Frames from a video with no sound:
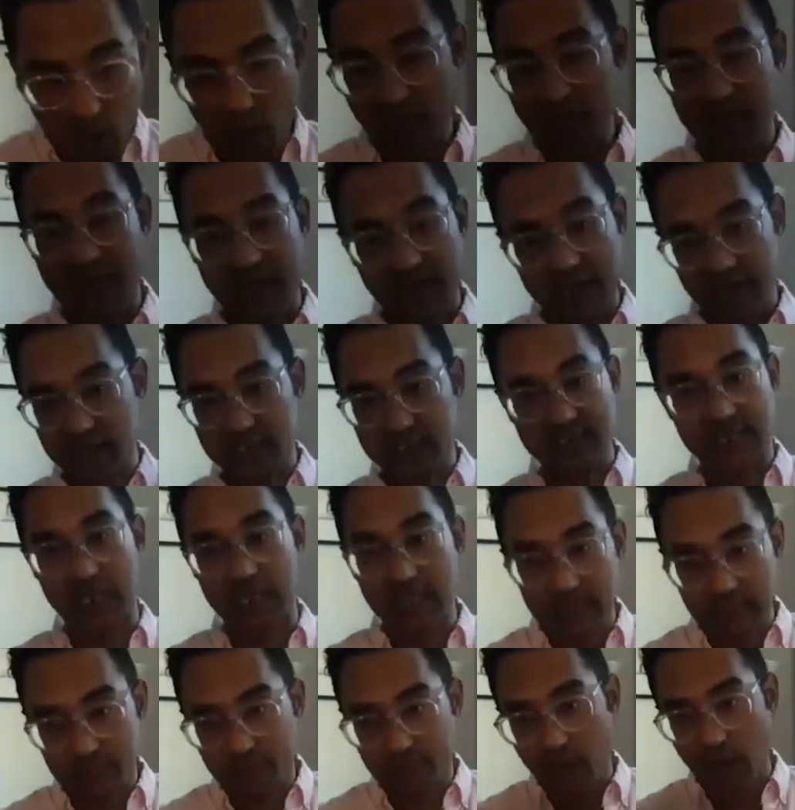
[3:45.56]
that are
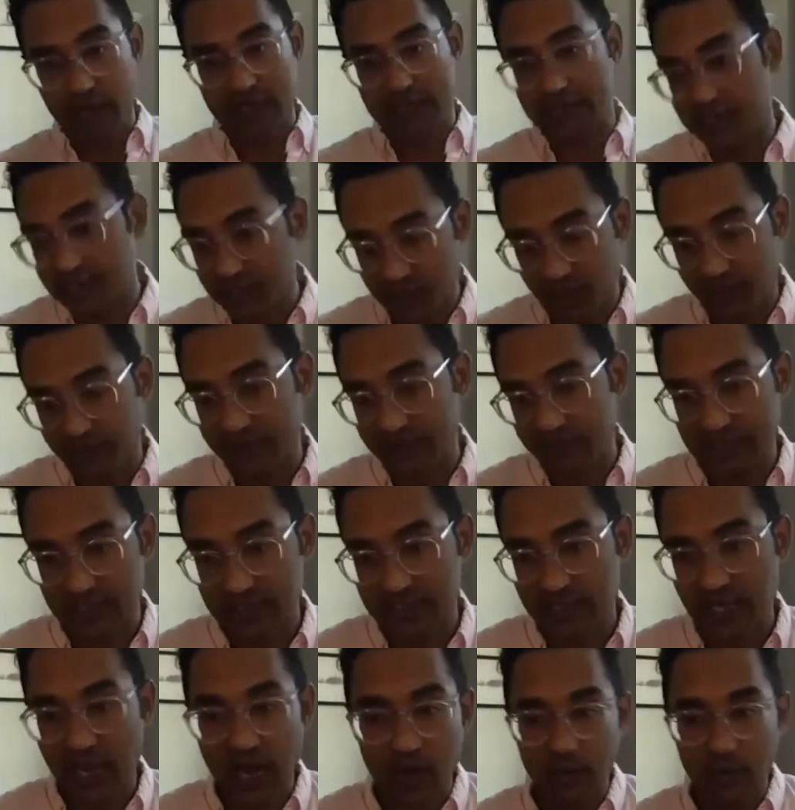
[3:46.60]
selling products and services now,